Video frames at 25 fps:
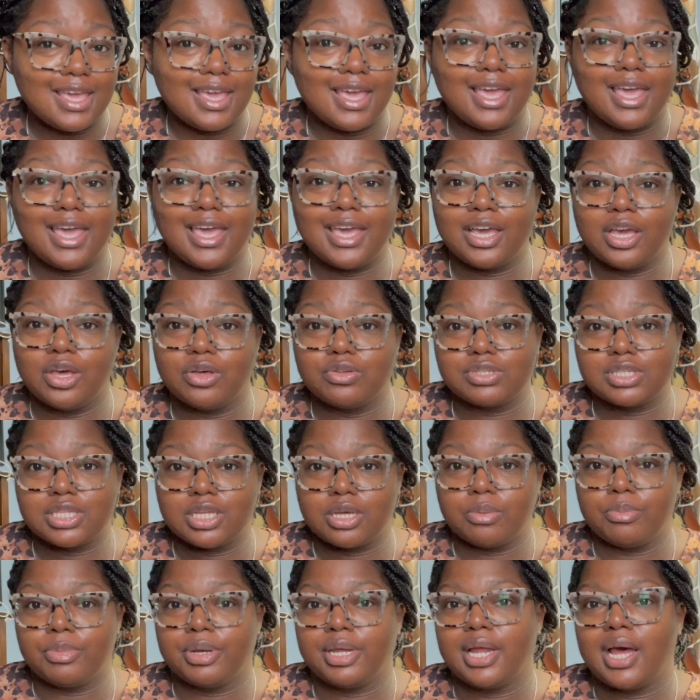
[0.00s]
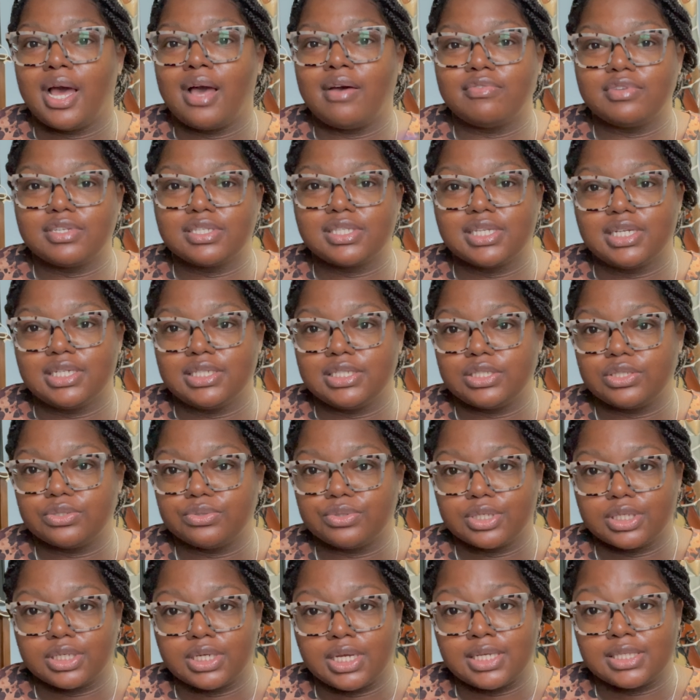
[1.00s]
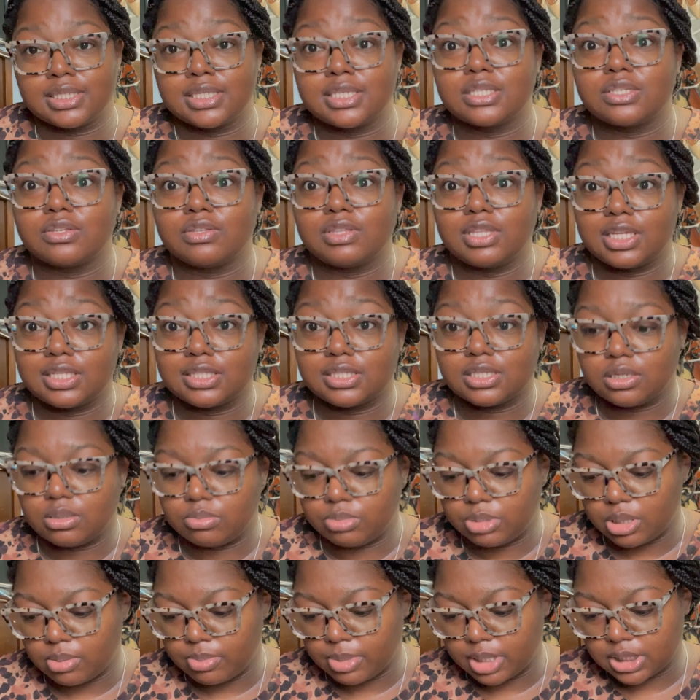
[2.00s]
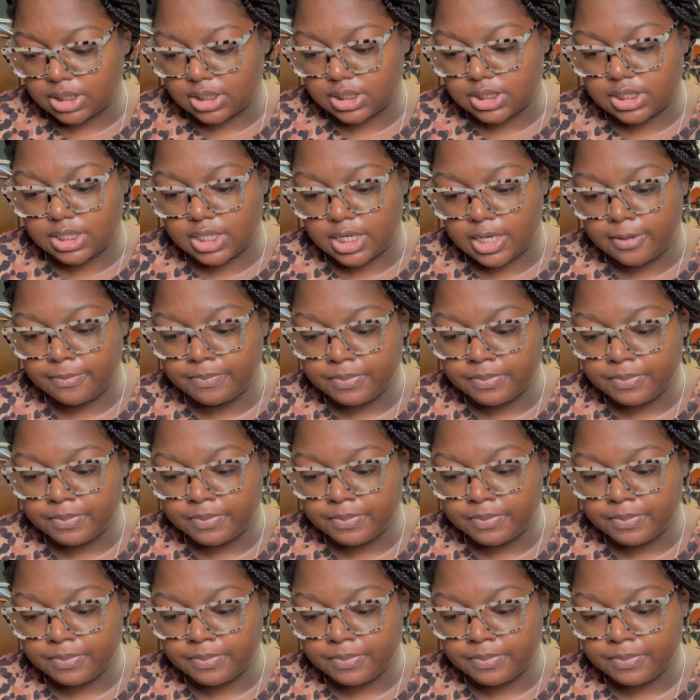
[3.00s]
It goes there, but obviously I need to organize it. So that's gonna be on my list today.